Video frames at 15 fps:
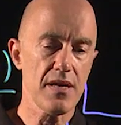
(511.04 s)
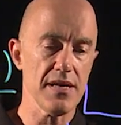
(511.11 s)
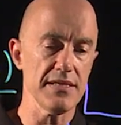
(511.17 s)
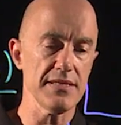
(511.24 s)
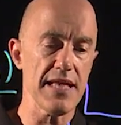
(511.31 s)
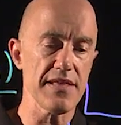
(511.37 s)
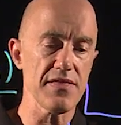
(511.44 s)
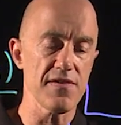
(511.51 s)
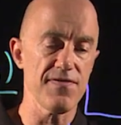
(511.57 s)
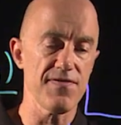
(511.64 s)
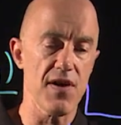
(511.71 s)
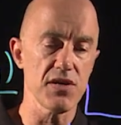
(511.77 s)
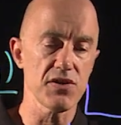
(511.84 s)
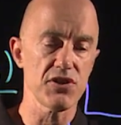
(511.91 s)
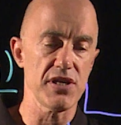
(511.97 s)
is that the
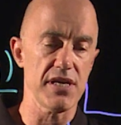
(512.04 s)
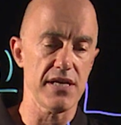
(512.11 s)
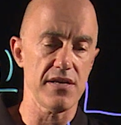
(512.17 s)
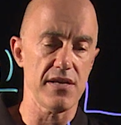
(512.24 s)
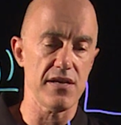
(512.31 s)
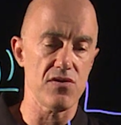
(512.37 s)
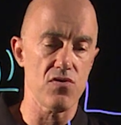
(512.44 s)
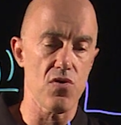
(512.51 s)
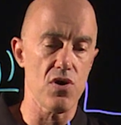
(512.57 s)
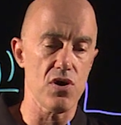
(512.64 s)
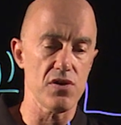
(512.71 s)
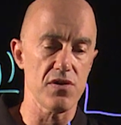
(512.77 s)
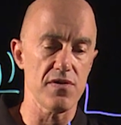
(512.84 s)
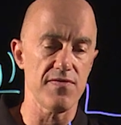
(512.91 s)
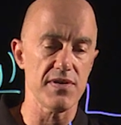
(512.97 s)
function and
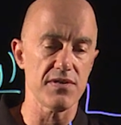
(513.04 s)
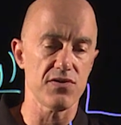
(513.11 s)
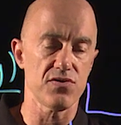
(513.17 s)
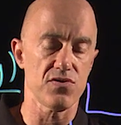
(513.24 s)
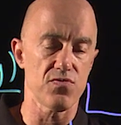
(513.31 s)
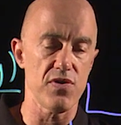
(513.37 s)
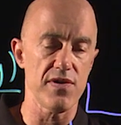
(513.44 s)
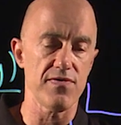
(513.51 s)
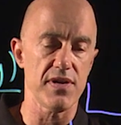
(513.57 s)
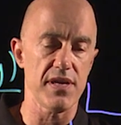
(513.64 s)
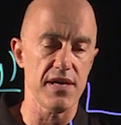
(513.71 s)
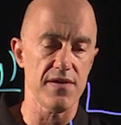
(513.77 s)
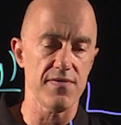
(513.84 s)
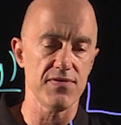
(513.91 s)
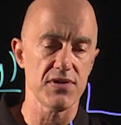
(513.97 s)
all of its
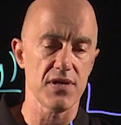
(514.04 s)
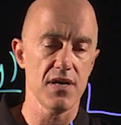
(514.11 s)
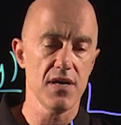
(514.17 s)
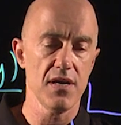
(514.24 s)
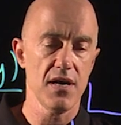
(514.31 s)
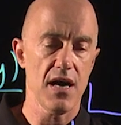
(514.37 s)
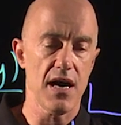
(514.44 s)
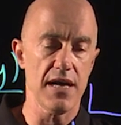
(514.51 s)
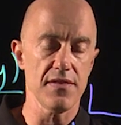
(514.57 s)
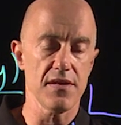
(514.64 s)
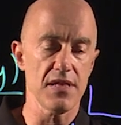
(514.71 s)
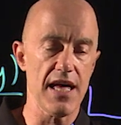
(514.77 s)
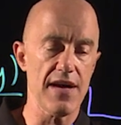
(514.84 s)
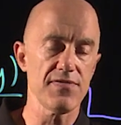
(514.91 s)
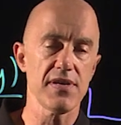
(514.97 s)
derivatives on the
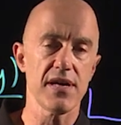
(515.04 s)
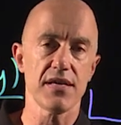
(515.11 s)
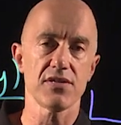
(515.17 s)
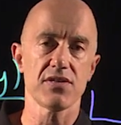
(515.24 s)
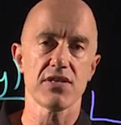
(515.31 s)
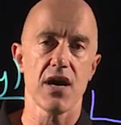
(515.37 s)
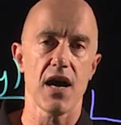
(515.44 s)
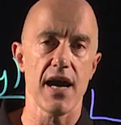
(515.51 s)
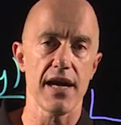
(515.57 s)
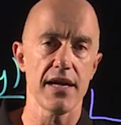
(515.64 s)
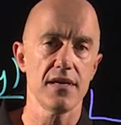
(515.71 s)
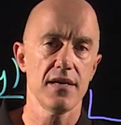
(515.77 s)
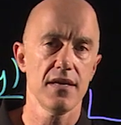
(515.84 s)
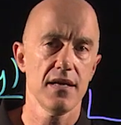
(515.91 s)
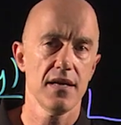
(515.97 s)
left-hand
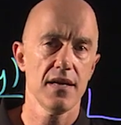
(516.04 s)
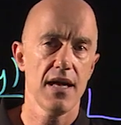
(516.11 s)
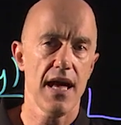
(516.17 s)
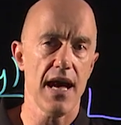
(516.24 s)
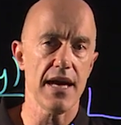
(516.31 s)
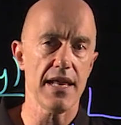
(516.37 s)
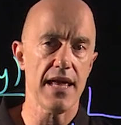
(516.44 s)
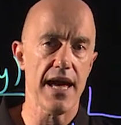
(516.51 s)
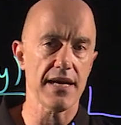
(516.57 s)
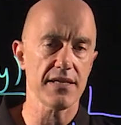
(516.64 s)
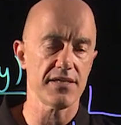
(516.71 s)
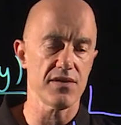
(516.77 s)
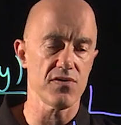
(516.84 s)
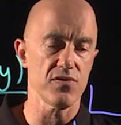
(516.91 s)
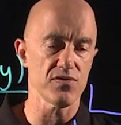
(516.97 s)
side at
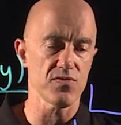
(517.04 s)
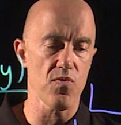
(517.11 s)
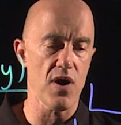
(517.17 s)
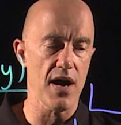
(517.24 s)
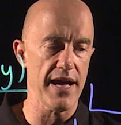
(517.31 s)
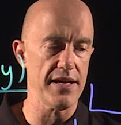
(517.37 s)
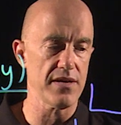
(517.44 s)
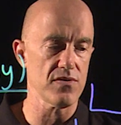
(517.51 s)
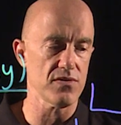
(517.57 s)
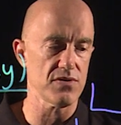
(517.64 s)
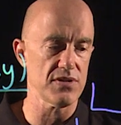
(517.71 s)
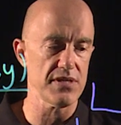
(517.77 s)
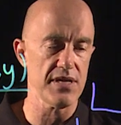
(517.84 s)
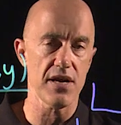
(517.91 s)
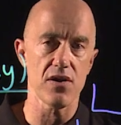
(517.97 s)
x equals y equals
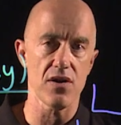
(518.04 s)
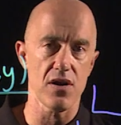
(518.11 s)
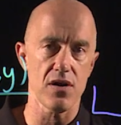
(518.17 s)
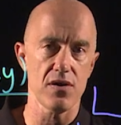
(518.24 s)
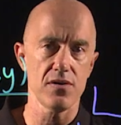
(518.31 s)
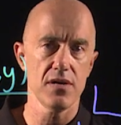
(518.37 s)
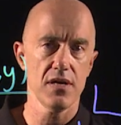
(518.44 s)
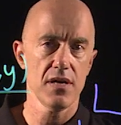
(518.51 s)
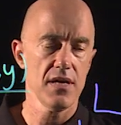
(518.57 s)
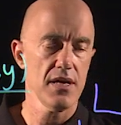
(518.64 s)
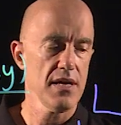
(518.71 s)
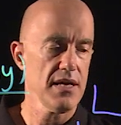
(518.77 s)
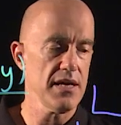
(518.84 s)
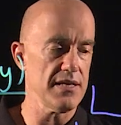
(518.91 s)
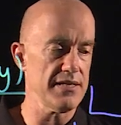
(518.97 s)
0
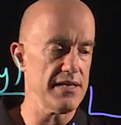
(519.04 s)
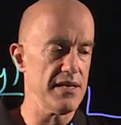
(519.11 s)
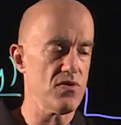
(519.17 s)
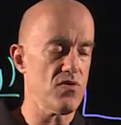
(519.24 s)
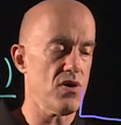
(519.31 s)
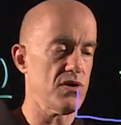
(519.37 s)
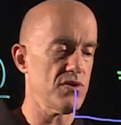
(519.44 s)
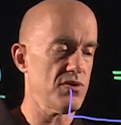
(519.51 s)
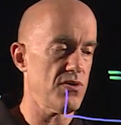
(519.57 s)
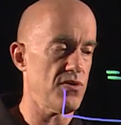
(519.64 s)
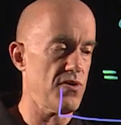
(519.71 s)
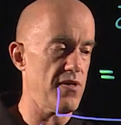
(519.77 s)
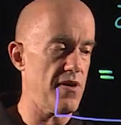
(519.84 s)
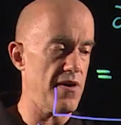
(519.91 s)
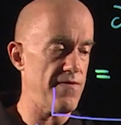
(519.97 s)
is equal
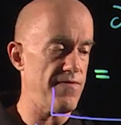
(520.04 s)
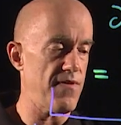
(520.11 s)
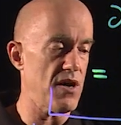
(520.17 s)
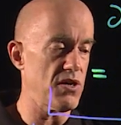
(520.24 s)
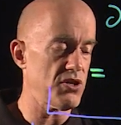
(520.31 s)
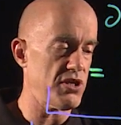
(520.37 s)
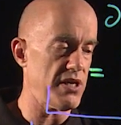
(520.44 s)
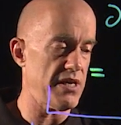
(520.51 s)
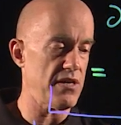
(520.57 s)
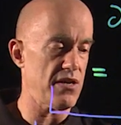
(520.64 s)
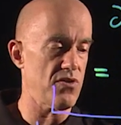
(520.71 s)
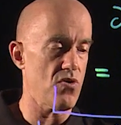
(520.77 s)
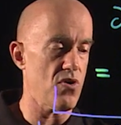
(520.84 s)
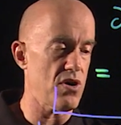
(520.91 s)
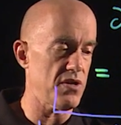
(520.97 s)
to the function
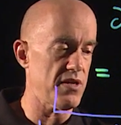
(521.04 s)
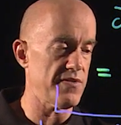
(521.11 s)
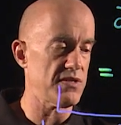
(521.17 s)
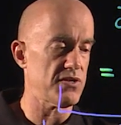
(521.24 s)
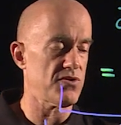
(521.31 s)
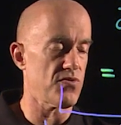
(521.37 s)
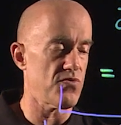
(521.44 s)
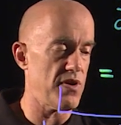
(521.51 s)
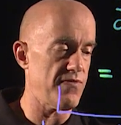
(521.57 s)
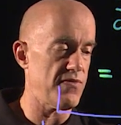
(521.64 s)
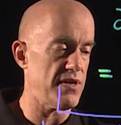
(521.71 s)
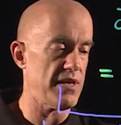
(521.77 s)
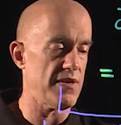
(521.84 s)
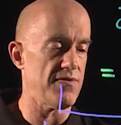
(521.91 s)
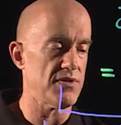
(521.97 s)
and all its
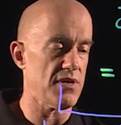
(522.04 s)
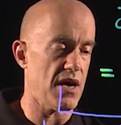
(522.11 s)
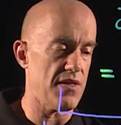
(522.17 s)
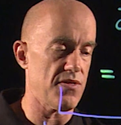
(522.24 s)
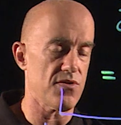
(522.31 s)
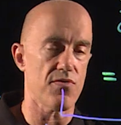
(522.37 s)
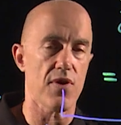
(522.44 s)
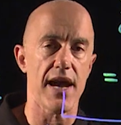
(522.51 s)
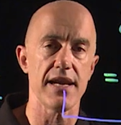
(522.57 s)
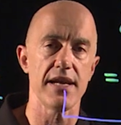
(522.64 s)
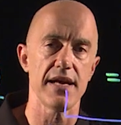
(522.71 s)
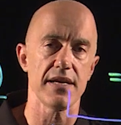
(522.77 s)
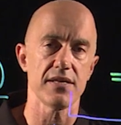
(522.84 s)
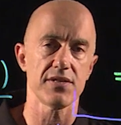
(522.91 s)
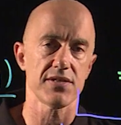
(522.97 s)
derivatives on the
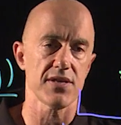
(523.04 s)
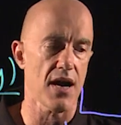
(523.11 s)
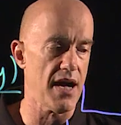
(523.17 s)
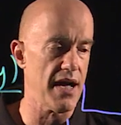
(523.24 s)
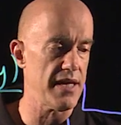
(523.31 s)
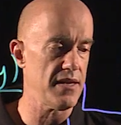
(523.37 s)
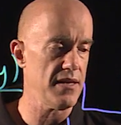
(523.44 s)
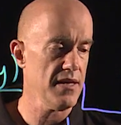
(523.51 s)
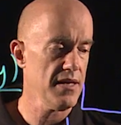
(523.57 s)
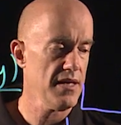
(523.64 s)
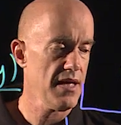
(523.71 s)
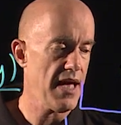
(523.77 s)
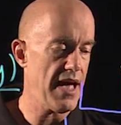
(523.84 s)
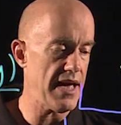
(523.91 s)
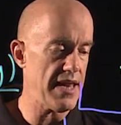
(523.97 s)
right-hand side
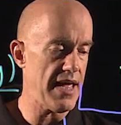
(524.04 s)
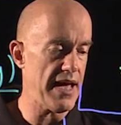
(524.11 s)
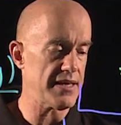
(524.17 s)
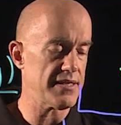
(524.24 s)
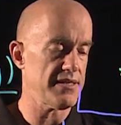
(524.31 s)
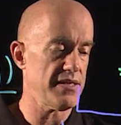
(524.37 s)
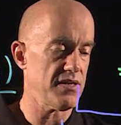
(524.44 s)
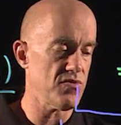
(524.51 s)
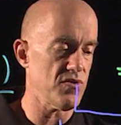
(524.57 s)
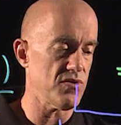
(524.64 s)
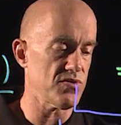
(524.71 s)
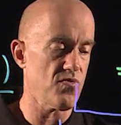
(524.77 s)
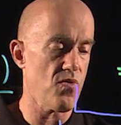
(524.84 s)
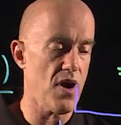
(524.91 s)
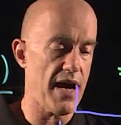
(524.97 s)
at x
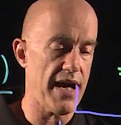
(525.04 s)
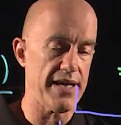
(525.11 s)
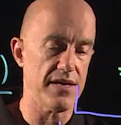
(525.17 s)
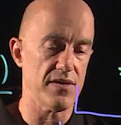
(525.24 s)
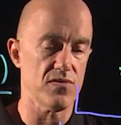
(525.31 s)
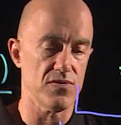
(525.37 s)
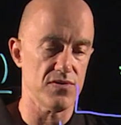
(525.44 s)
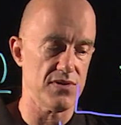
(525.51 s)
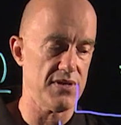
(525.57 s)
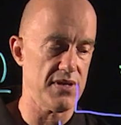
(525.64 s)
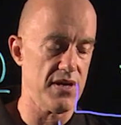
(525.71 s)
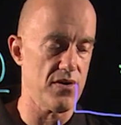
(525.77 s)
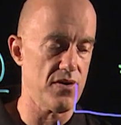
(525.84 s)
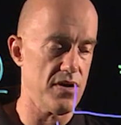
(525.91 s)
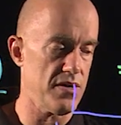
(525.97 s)
equals y equals
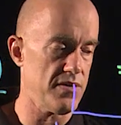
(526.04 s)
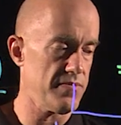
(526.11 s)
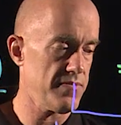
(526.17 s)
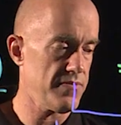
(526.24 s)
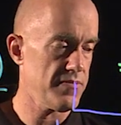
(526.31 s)
0.